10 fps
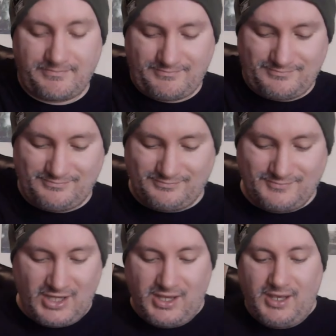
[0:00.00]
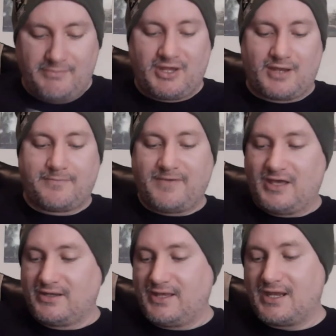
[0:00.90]
I'm not a
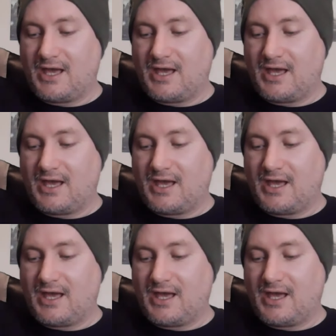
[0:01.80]
fan of that.